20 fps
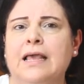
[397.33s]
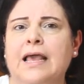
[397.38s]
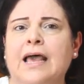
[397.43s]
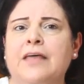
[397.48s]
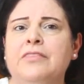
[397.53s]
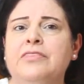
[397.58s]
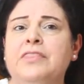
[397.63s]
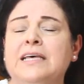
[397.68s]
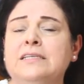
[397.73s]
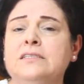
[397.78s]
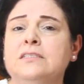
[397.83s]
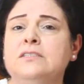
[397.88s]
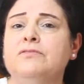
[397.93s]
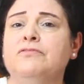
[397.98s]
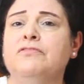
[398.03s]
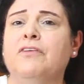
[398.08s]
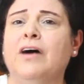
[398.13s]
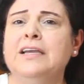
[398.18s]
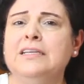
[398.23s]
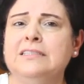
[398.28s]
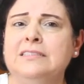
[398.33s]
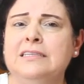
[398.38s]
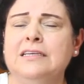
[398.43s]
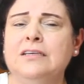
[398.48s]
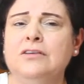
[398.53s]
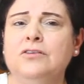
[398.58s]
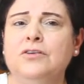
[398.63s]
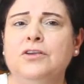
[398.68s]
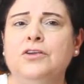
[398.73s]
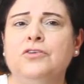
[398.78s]
and thus
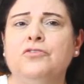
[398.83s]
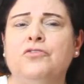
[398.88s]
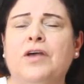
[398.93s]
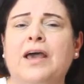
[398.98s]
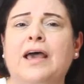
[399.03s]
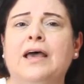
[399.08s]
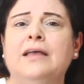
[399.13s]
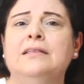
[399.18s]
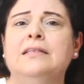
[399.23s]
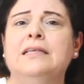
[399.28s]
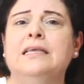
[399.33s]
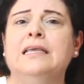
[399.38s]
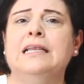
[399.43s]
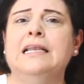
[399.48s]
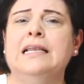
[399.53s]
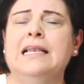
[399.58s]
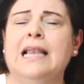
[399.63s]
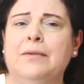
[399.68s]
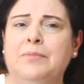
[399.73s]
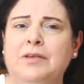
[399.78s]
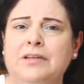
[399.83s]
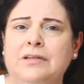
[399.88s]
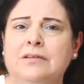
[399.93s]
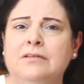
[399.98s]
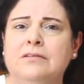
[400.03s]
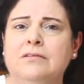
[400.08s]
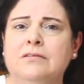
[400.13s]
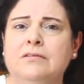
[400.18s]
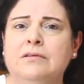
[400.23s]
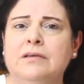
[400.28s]
fighting Iran in
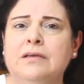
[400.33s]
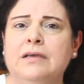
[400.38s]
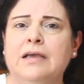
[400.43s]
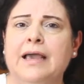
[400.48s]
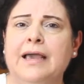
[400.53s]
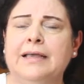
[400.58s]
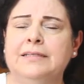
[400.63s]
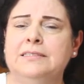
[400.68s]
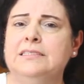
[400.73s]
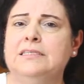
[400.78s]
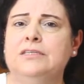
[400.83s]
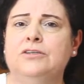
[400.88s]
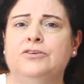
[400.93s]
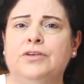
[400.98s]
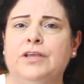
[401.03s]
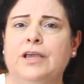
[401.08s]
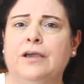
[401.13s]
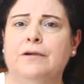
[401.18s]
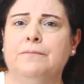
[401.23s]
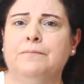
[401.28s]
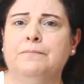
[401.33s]
Lebanon and Syria.